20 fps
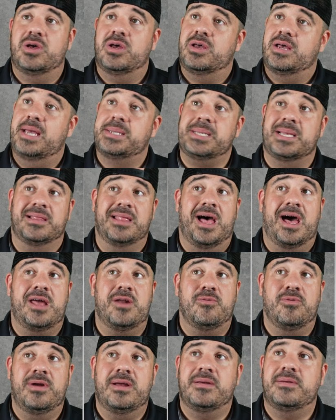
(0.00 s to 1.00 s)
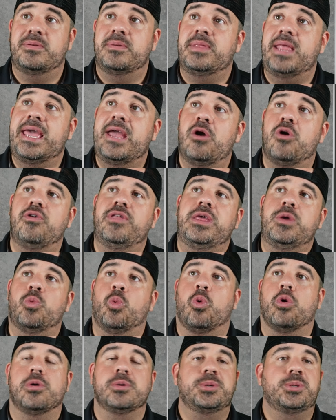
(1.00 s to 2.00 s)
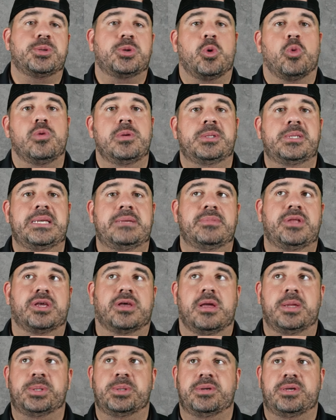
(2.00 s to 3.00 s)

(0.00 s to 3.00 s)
That's a lot of, they are the worst scoring team in the country,